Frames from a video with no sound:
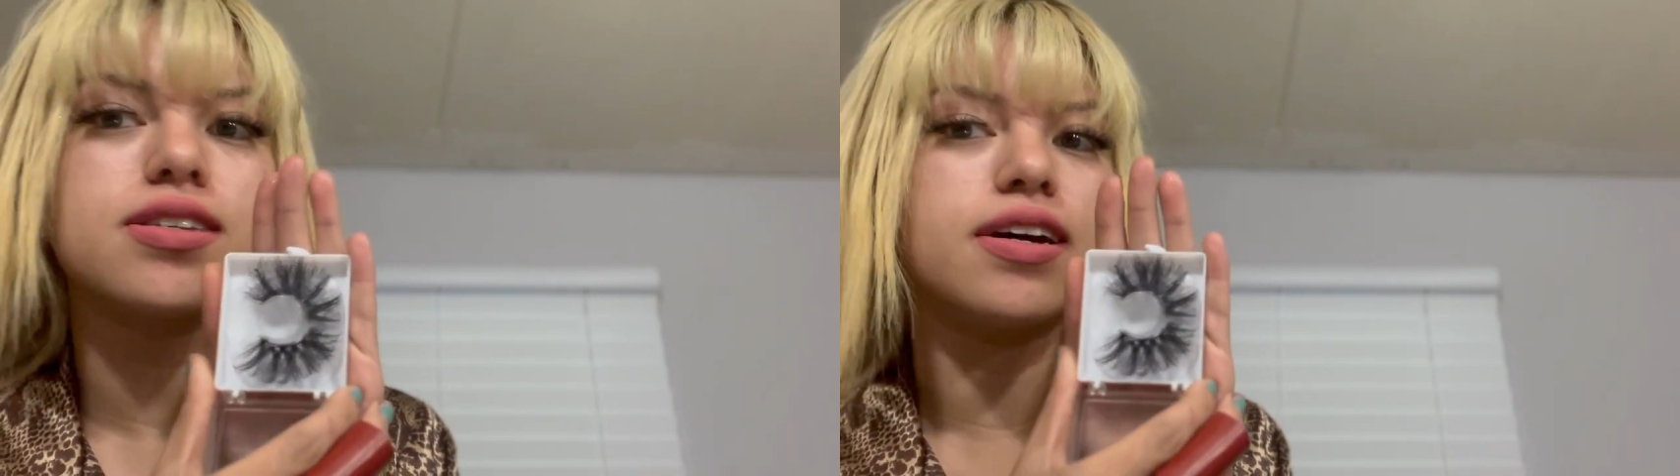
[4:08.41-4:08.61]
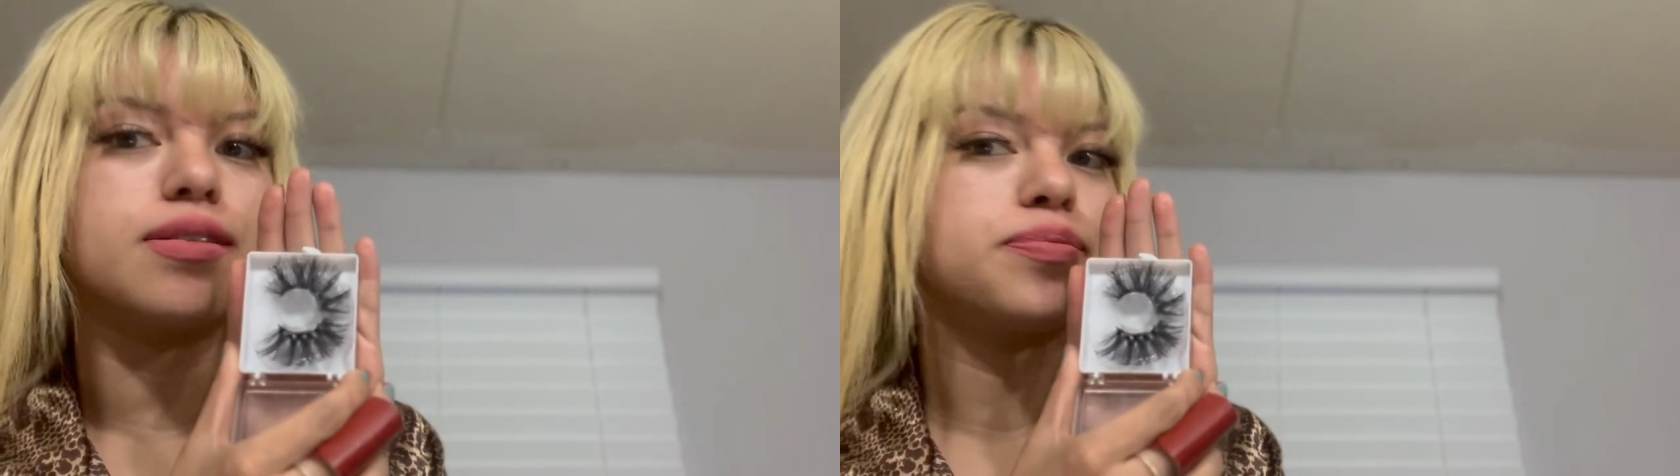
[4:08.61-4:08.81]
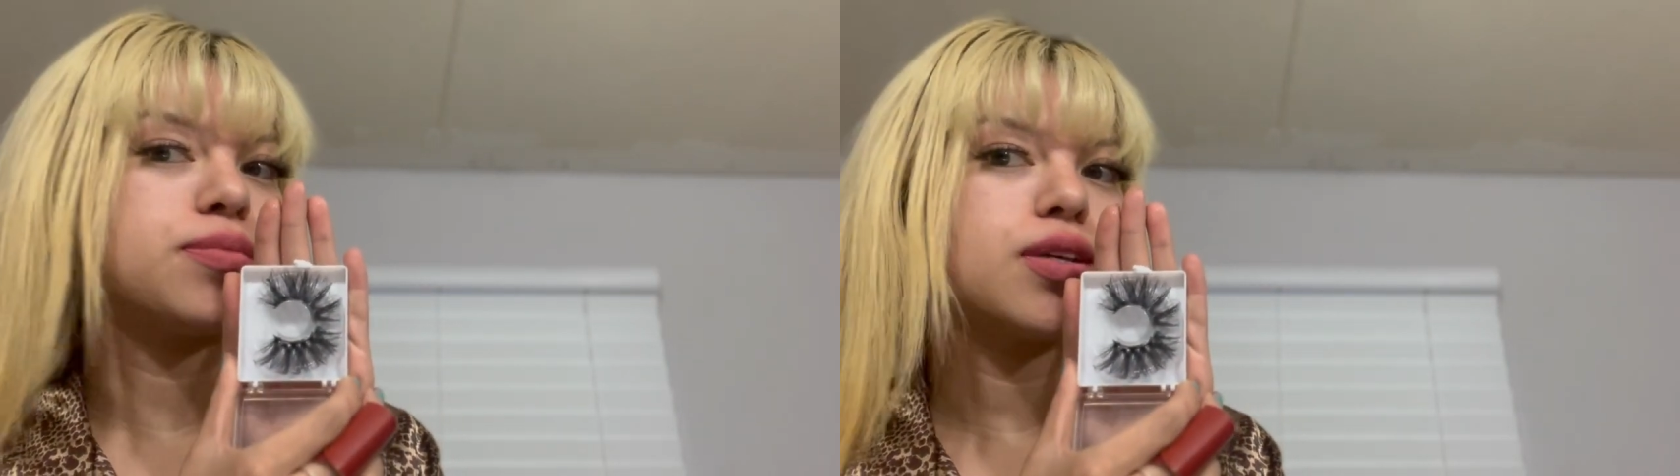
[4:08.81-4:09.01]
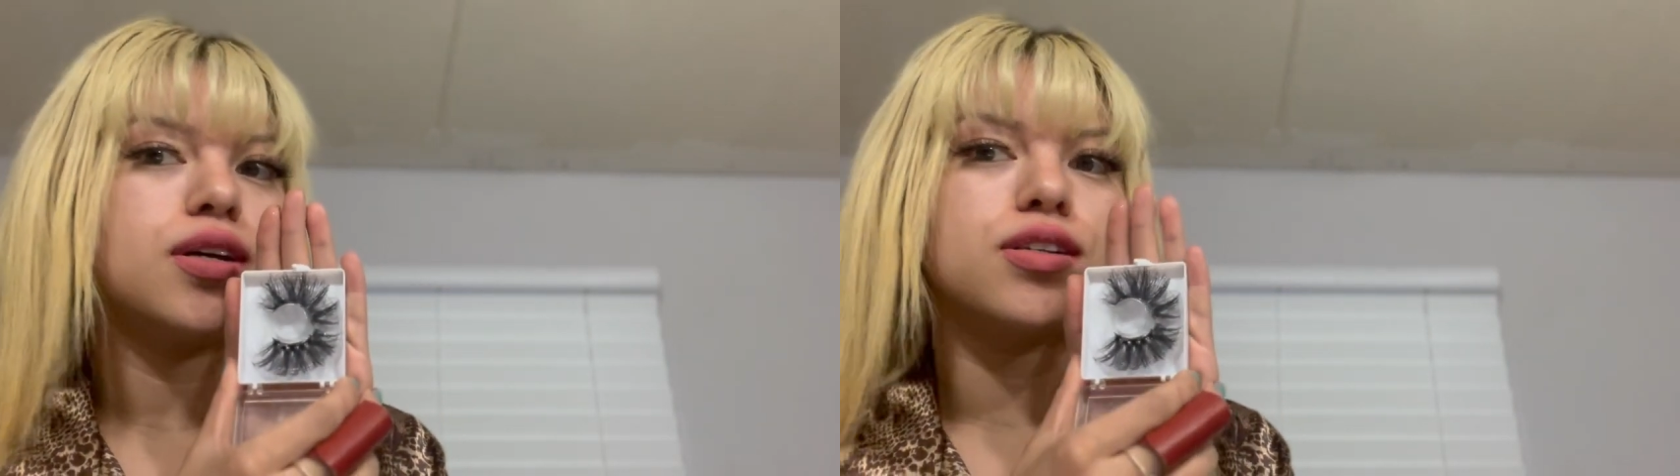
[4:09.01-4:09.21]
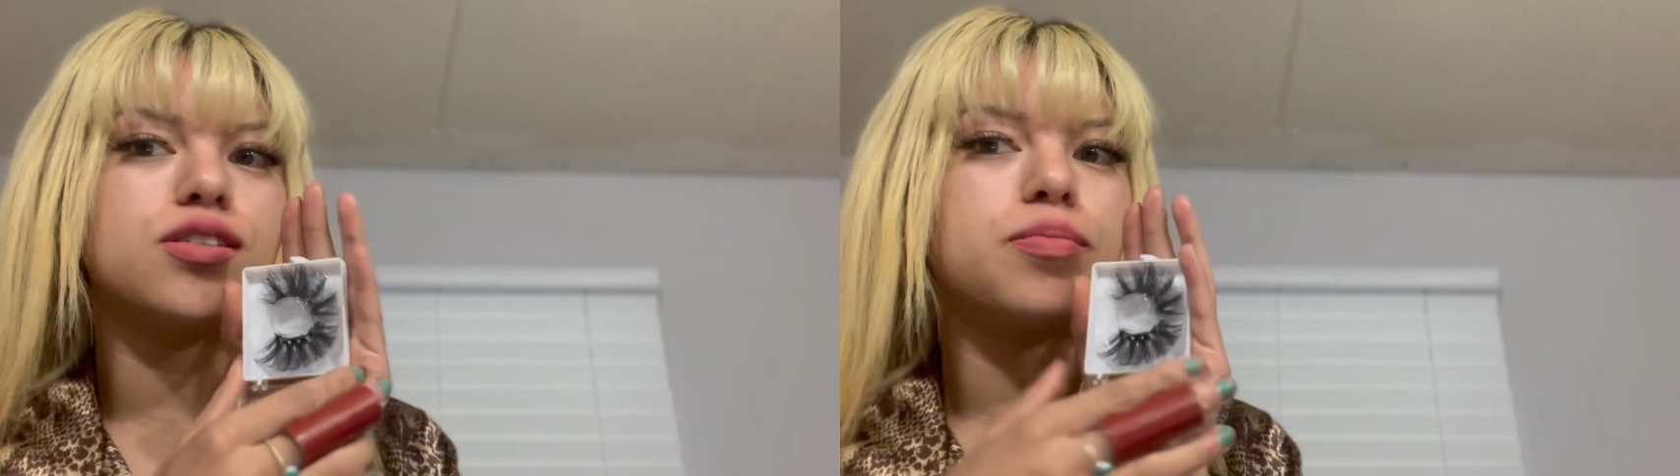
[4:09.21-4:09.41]
like,
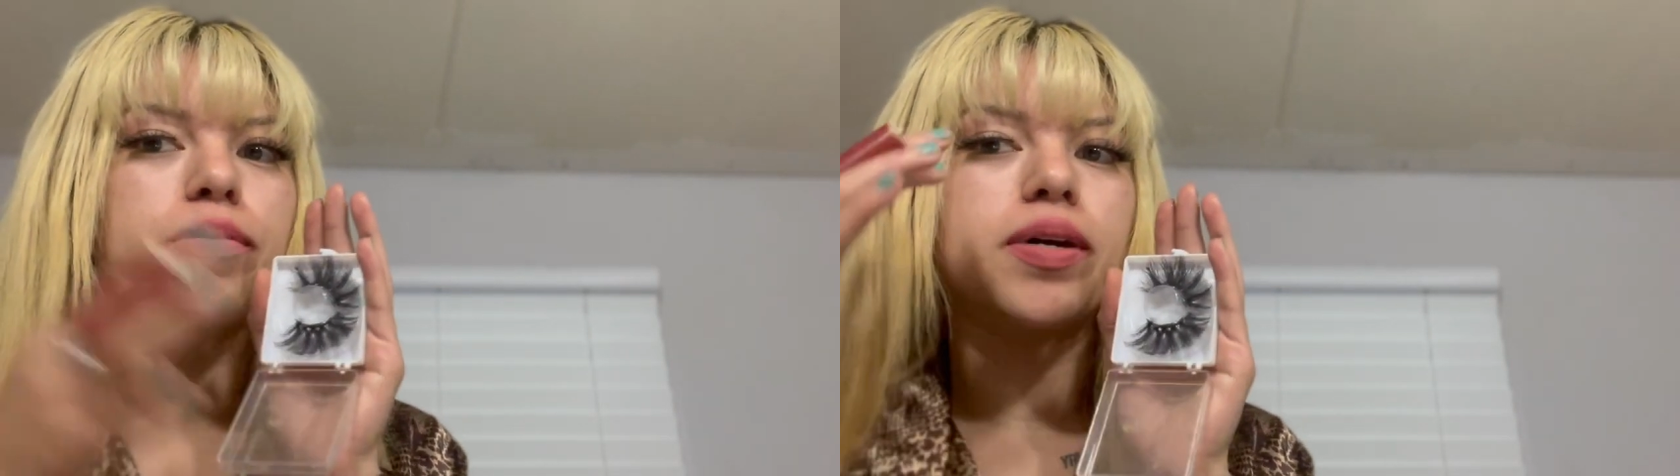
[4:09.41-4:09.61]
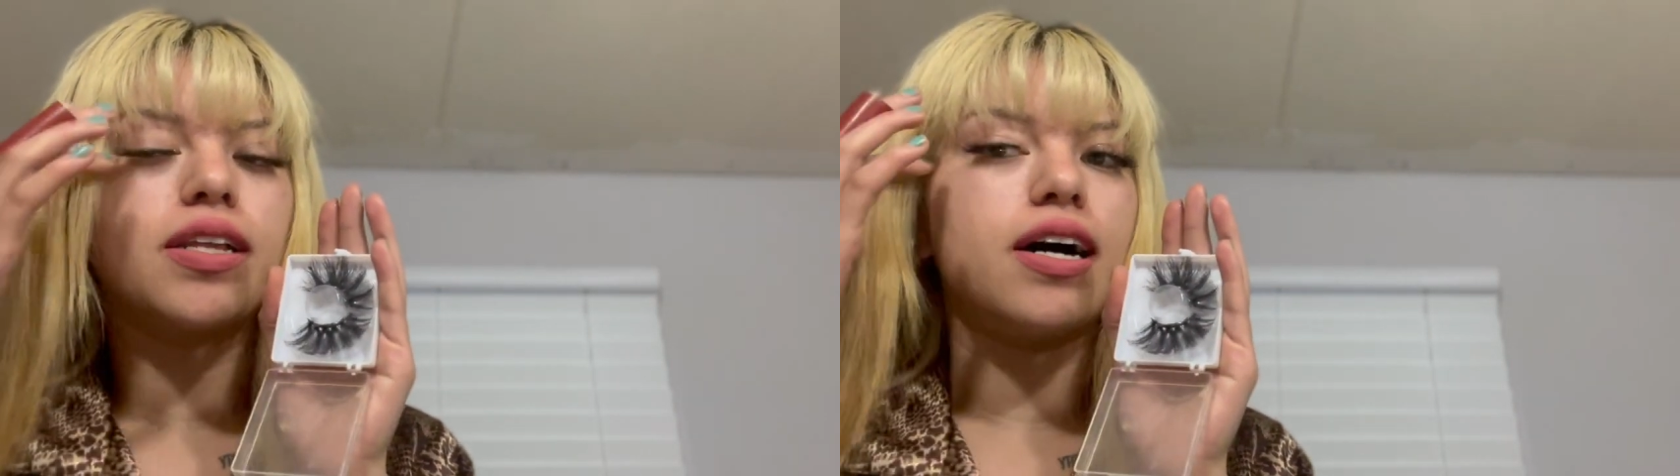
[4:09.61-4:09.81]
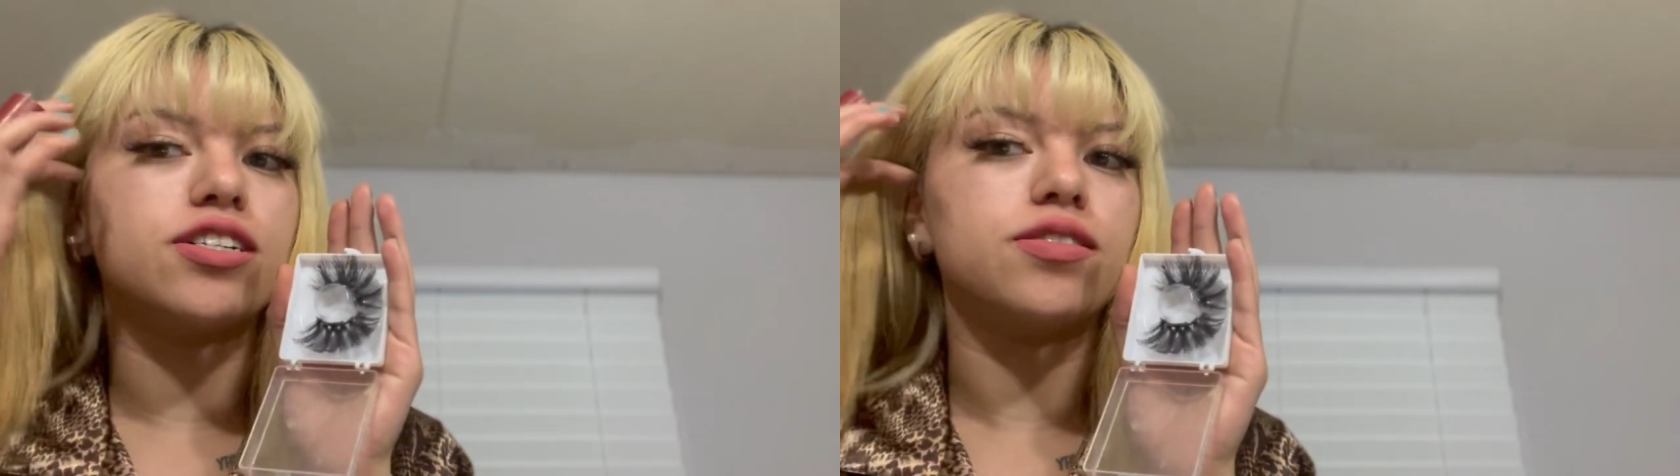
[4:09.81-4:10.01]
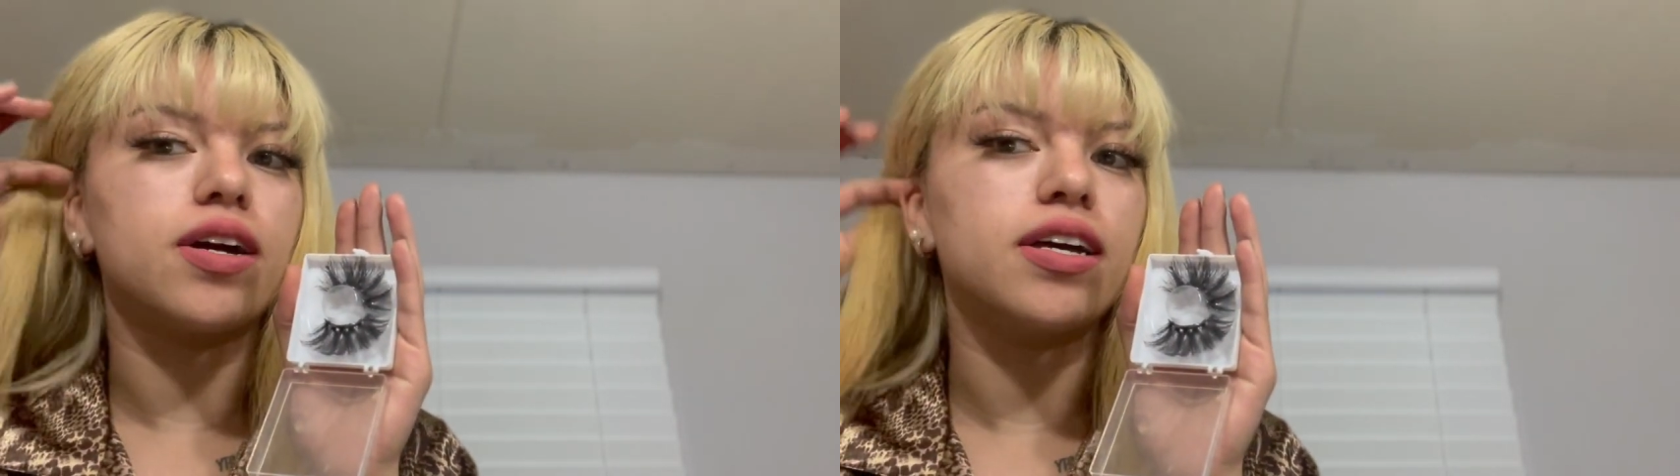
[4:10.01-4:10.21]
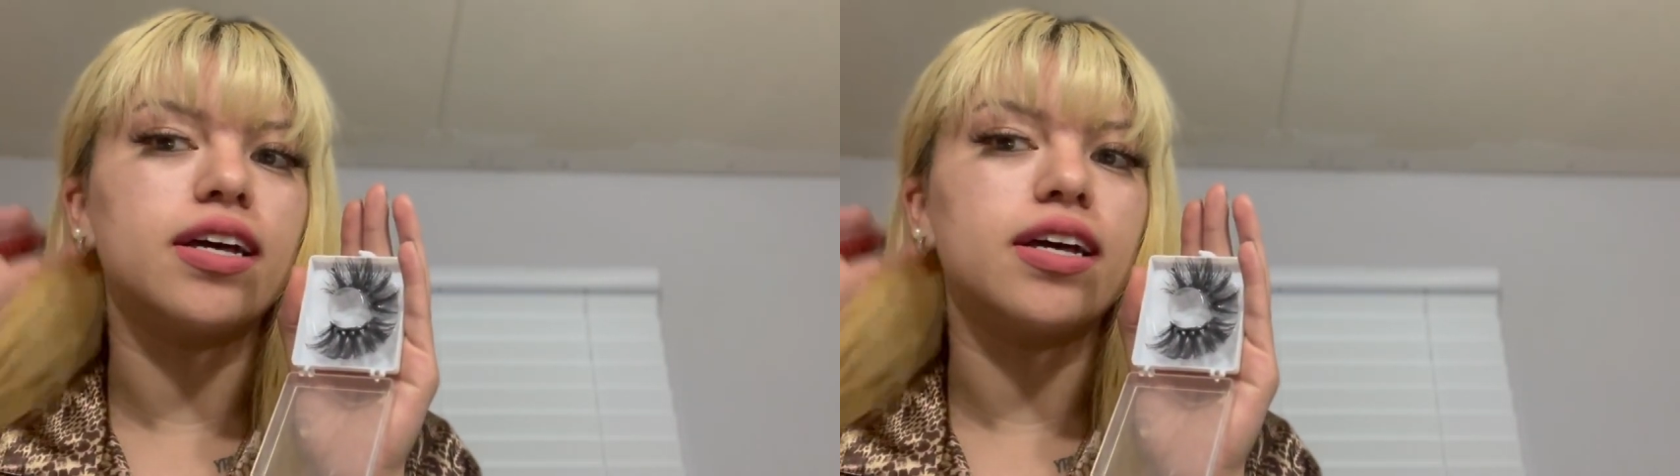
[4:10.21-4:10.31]
super big lashes, right?